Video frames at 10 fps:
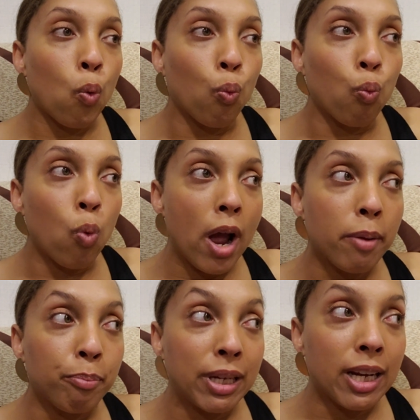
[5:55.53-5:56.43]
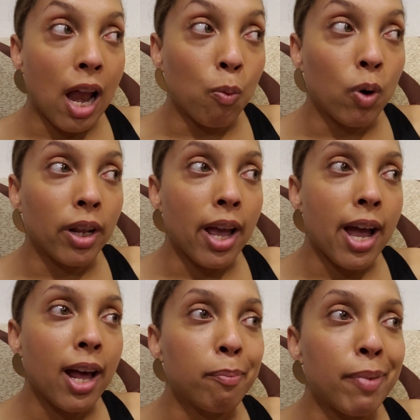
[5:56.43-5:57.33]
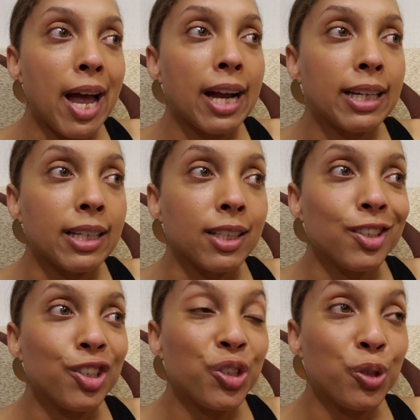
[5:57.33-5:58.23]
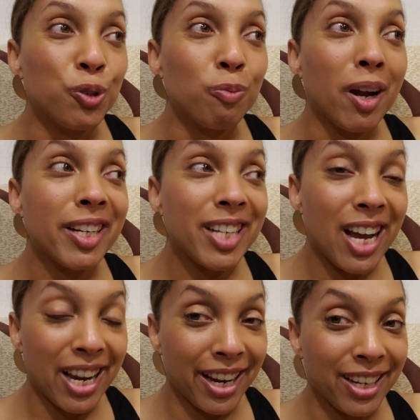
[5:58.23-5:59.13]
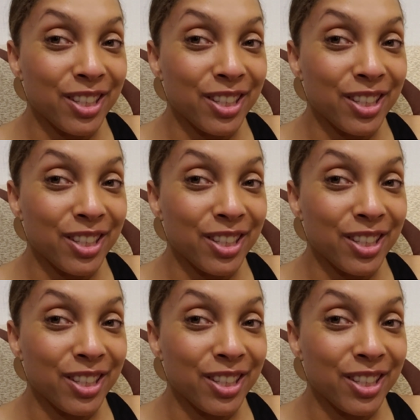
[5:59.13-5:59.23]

what meat I want to add back into my diet.